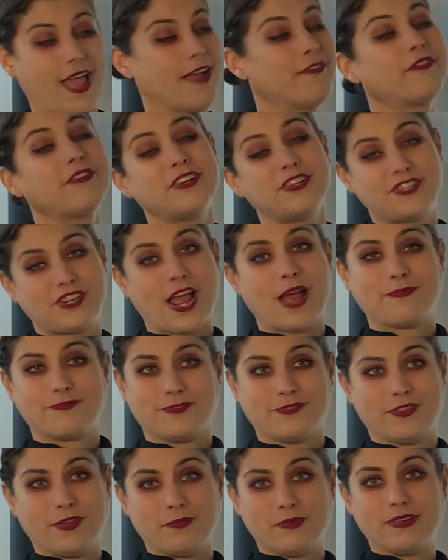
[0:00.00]
every
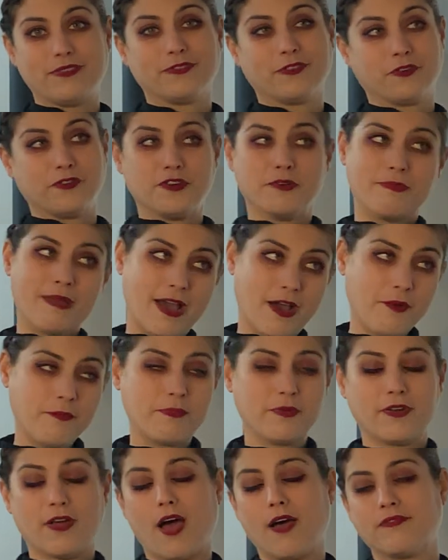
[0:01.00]
chapter that we've learned
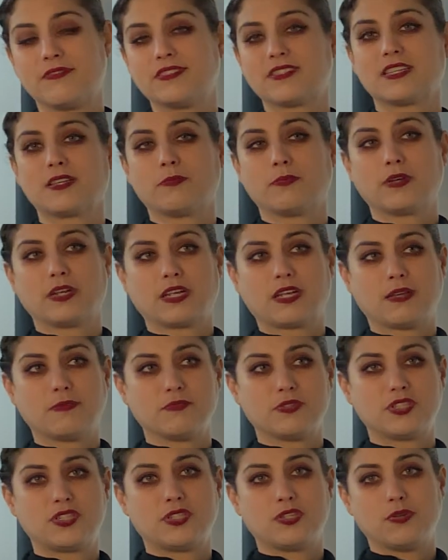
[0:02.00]
about, but obviously when it
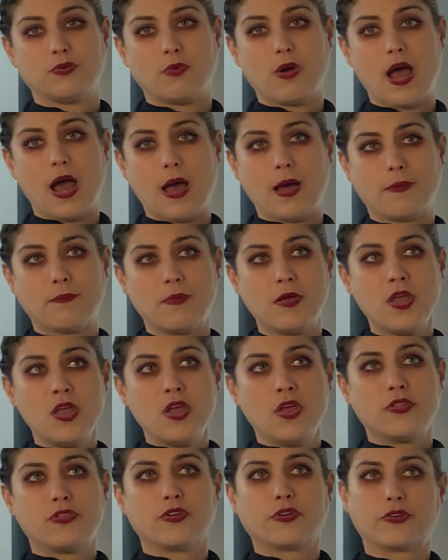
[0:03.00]
comes to um,
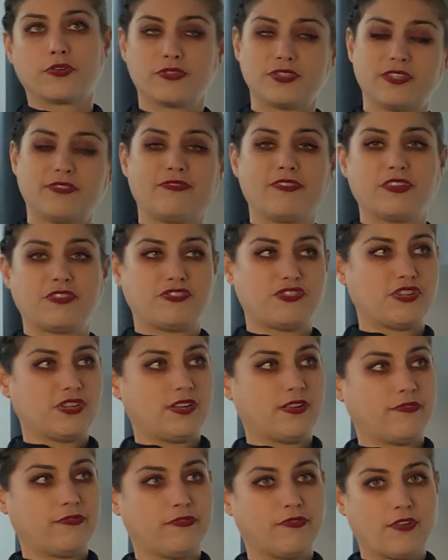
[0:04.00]
the crucifixion
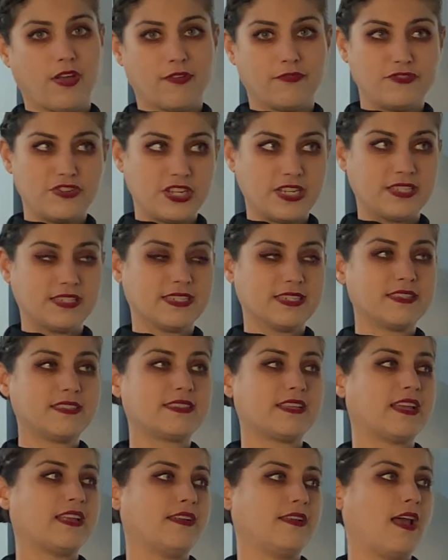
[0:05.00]
of, of
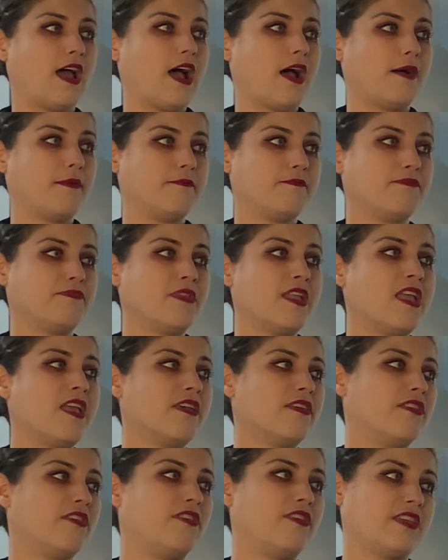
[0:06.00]
Jesus and um,
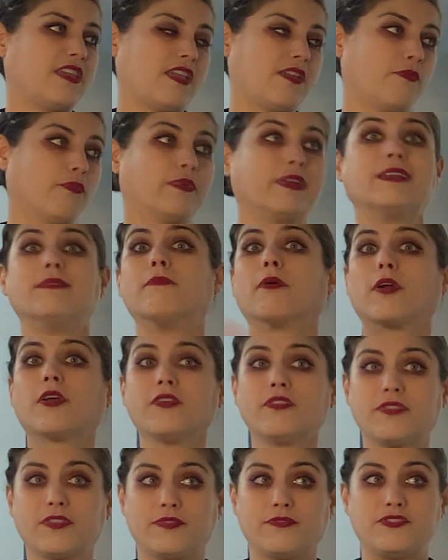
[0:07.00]
the
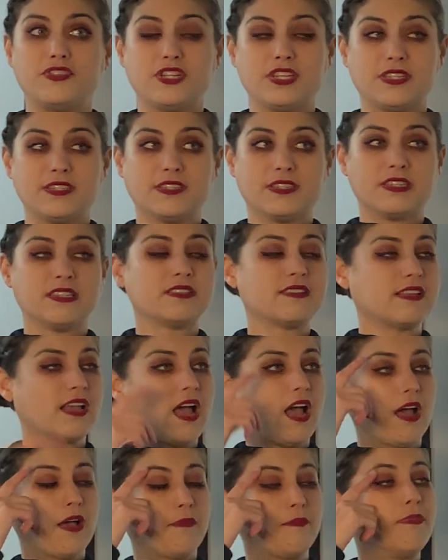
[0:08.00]
rebirth of Jesus,
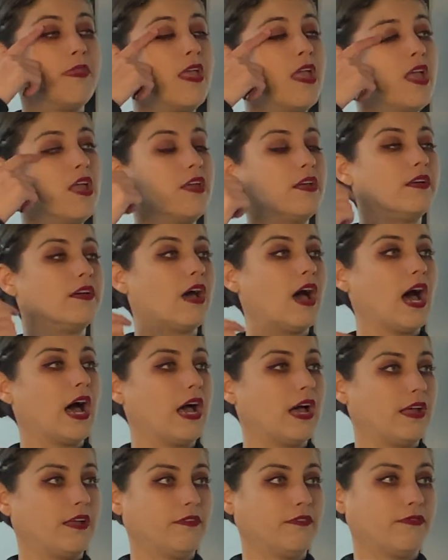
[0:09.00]
um,
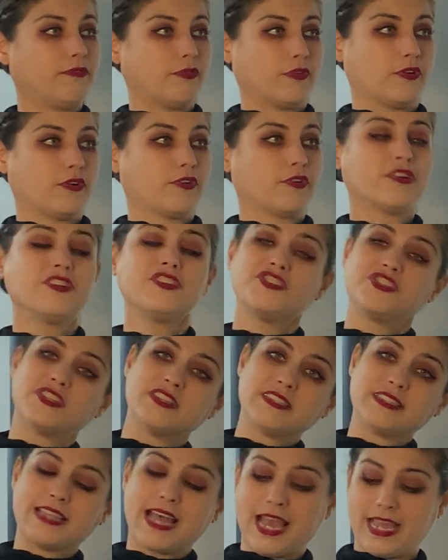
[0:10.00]
uh, for
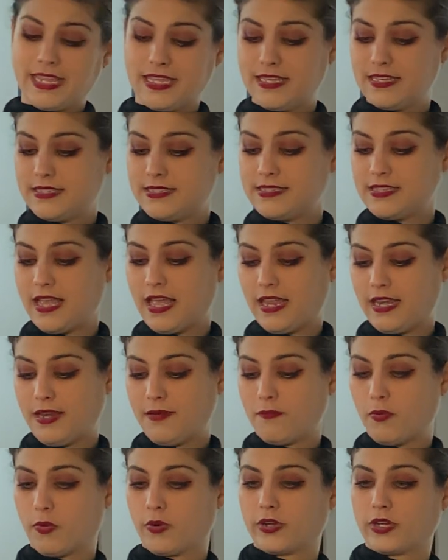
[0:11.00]
Christians, that is an
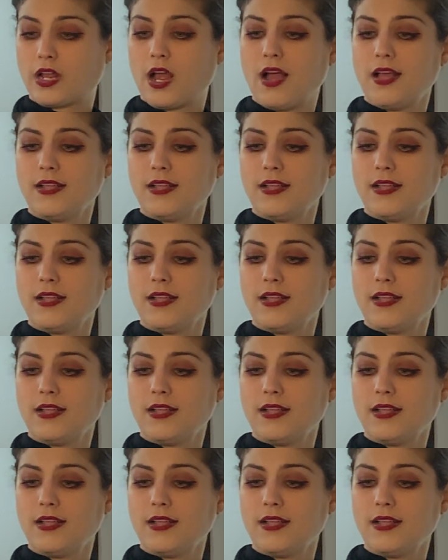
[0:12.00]
important